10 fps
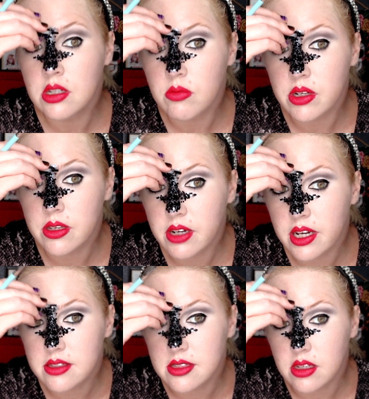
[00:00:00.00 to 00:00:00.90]
What do you
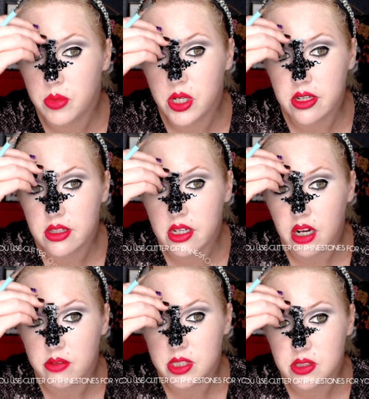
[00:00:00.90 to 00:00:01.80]
guys think? Put it in the
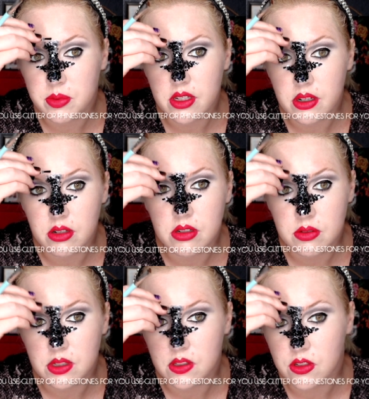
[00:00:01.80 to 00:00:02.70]
comments below.
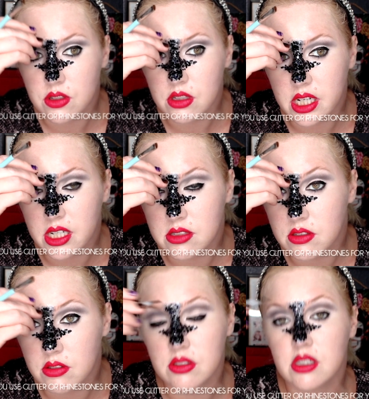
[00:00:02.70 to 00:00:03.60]
Would you guys
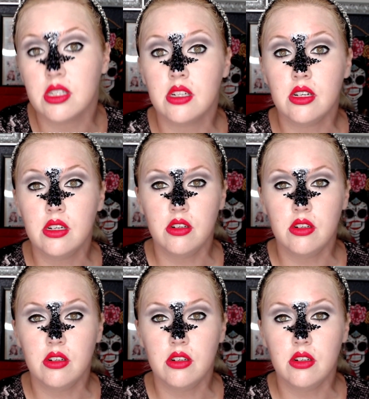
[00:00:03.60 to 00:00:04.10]
use glitter